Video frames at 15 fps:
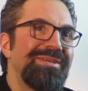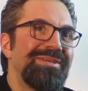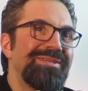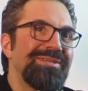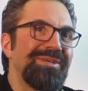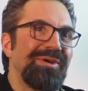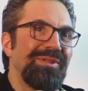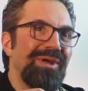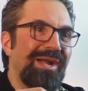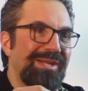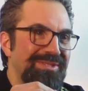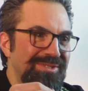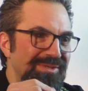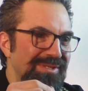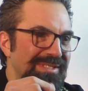So a lot
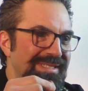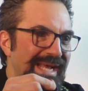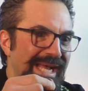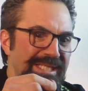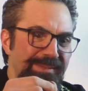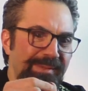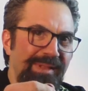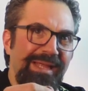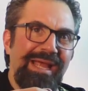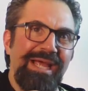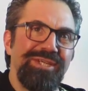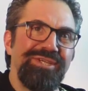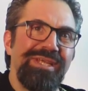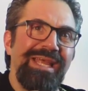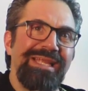of students ask me, like,
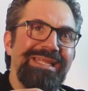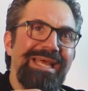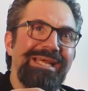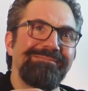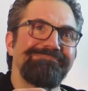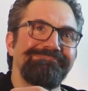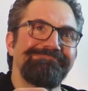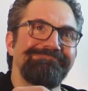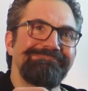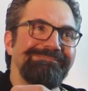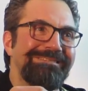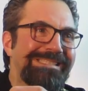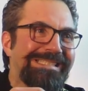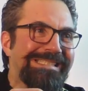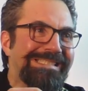how'd you get that,
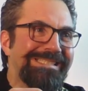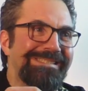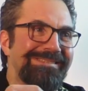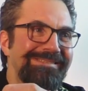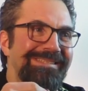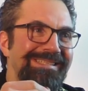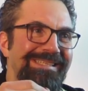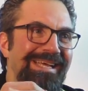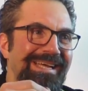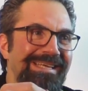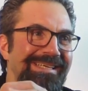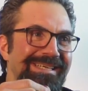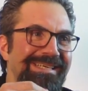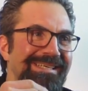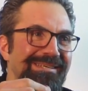you know,
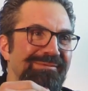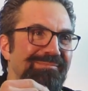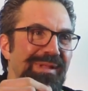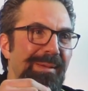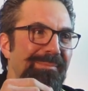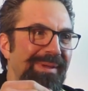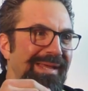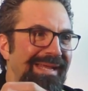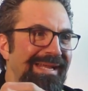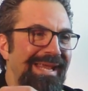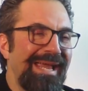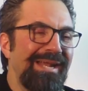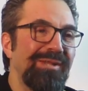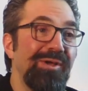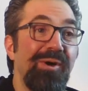that picking
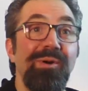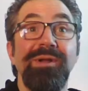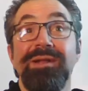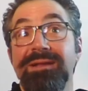hand going?